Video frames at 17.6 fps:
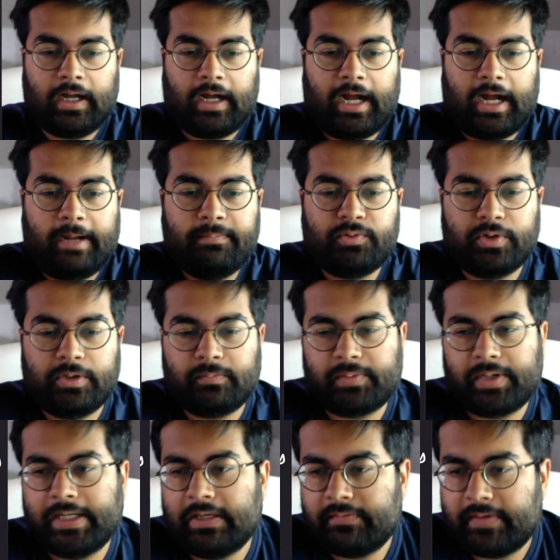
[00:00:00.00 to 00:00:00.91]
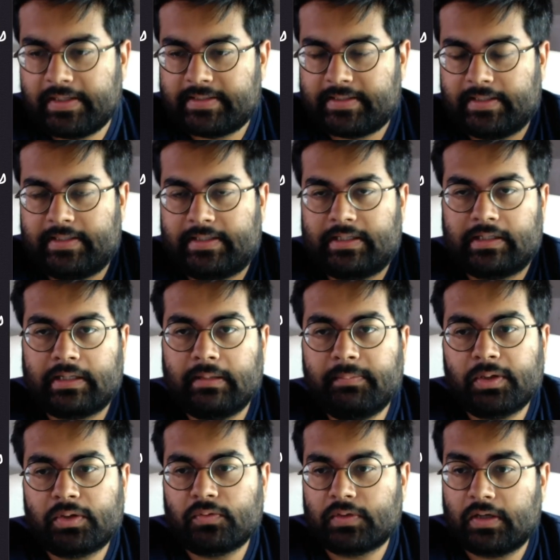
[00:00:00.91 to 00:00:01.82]
I'm doing Brandwise since
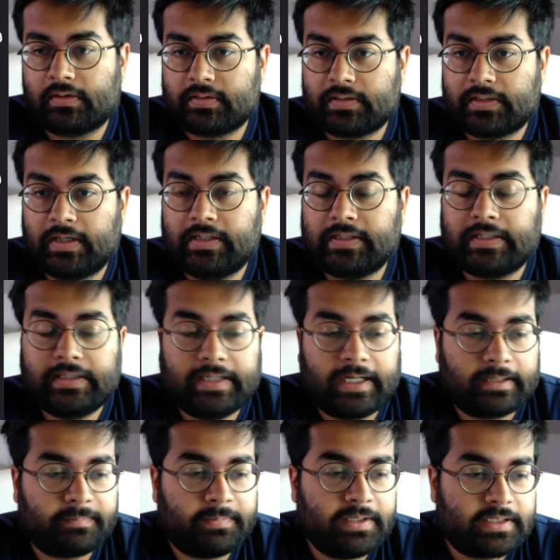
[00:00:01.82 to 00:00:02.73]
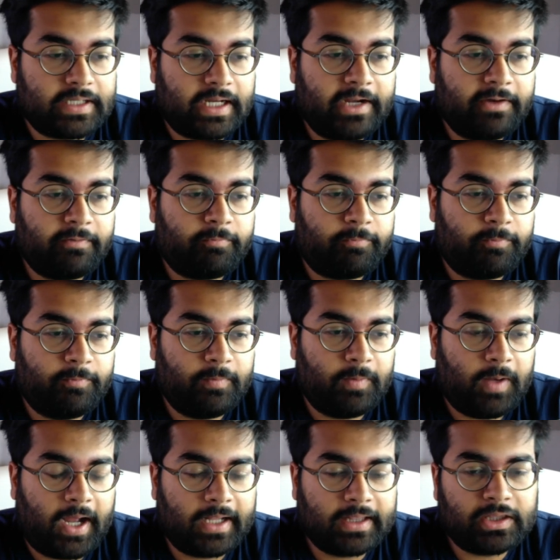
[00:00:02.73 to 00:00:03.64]
December 2019. That means I've
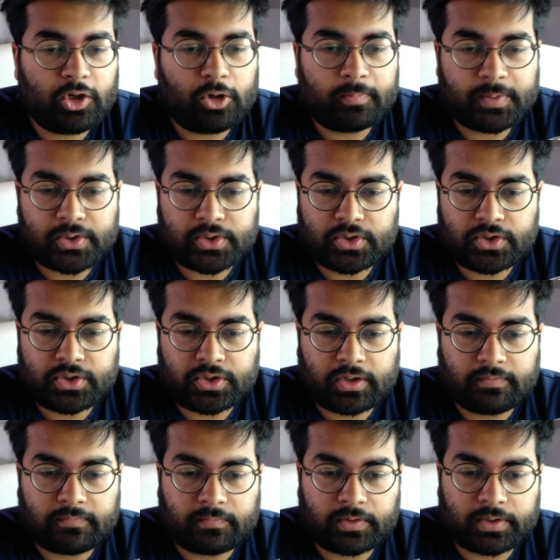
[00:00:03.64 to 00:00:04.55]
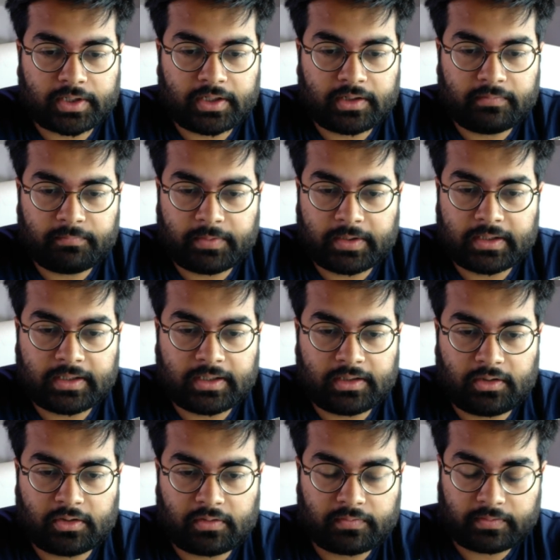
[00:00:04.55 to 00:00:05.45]
had the opportunity of working with a
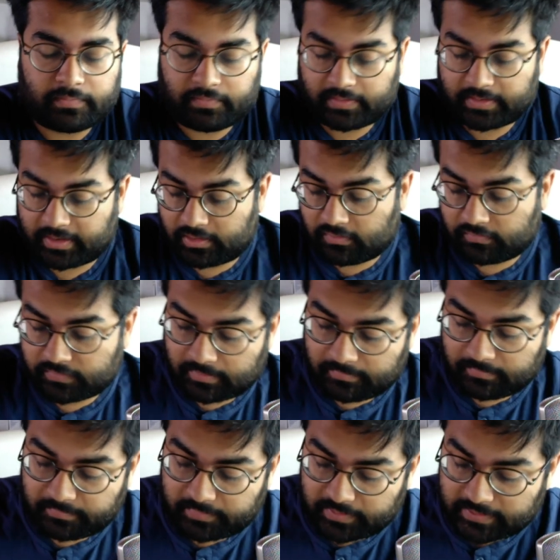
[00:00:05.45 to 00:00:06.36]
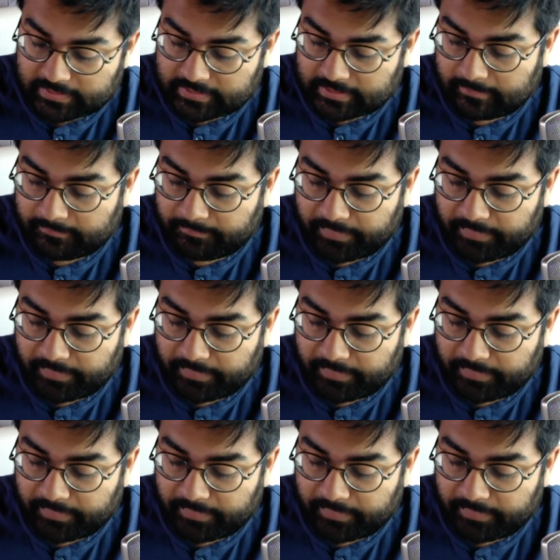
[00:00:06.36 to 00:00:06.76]
lot of different kind of companies.